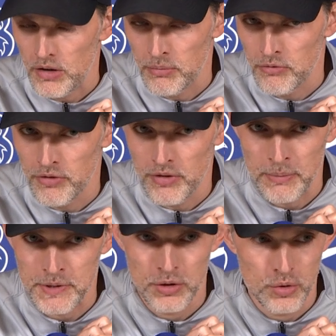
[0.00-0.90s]
I'm
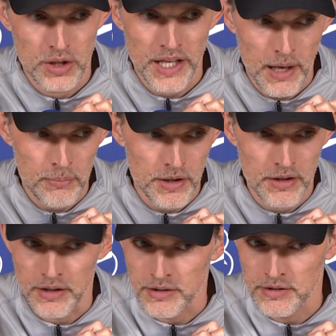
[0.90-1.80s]
absolutely happy
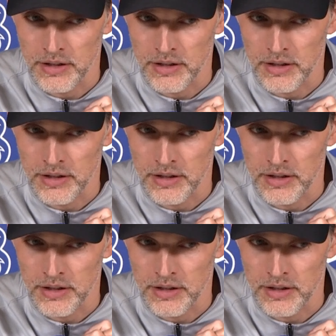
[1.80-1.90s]
that